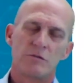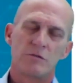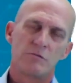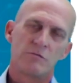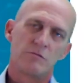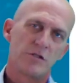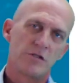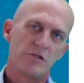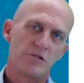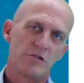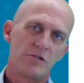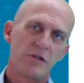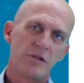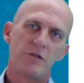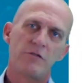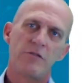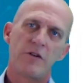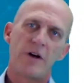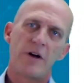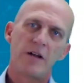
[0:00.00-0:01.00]
retrieve a
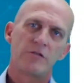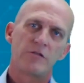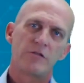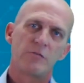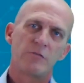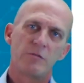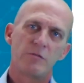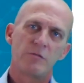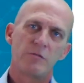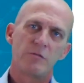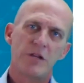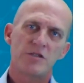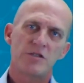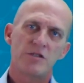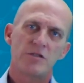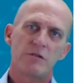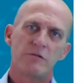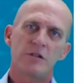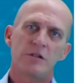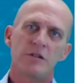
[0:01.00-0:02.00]
file from the media
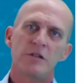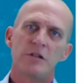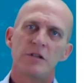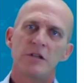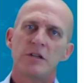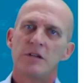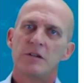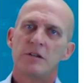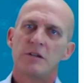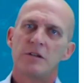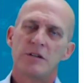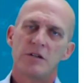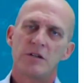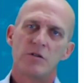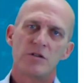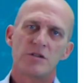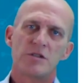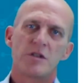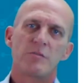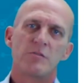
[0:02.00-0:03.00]
server, it
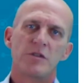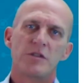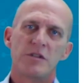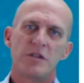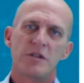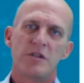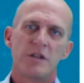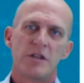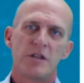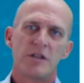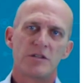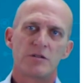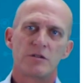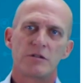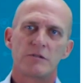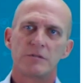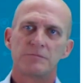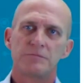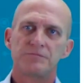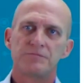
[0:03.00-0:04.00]
looks up the DNS
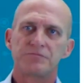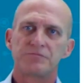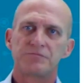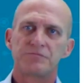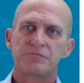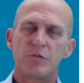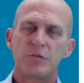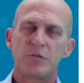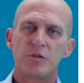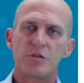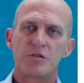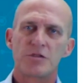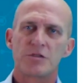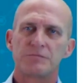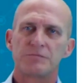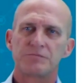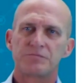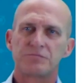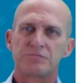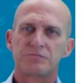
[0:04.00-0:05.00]
server first.
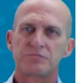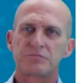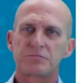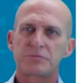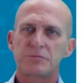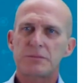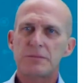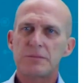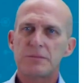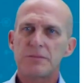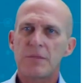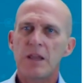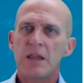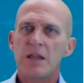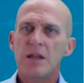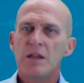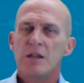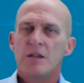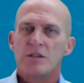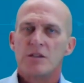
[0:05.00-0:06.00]

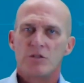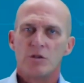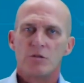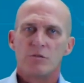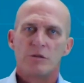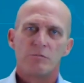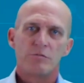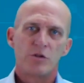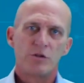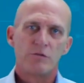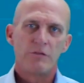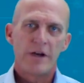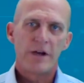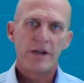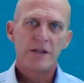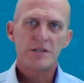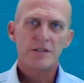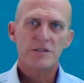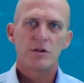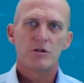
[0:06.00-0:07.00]
So, and
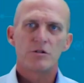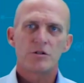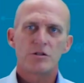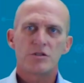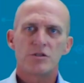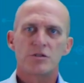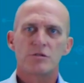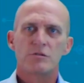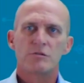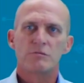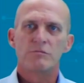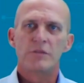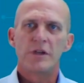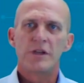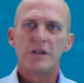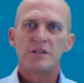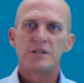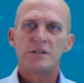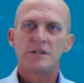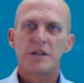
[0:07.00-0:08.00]
providers also
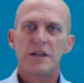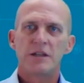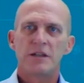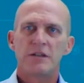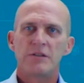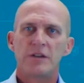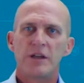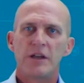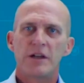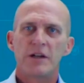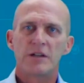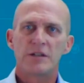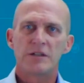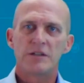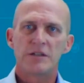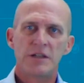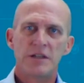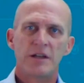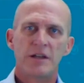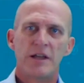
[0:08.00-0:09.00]
maintain their
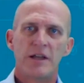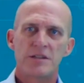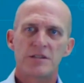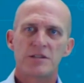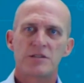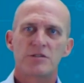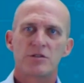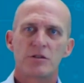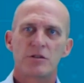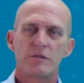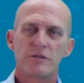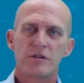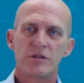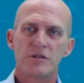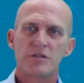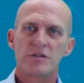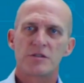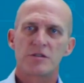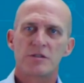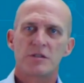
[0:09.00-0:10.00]
DNS
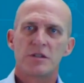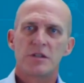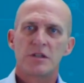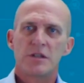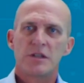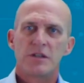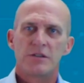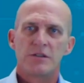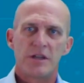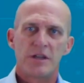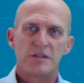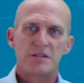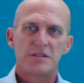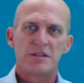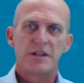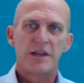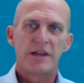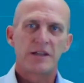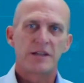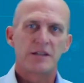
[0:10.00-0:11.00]
servers. That's
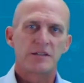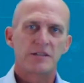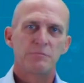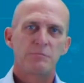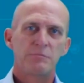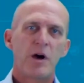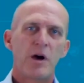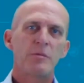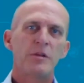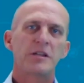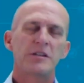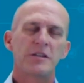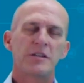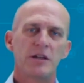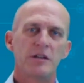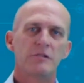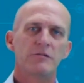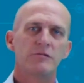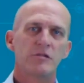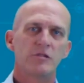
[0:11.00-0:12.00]
like a public
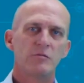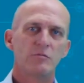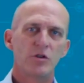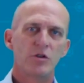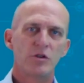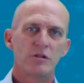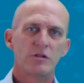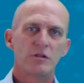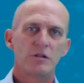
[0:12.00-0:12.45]
telephone book.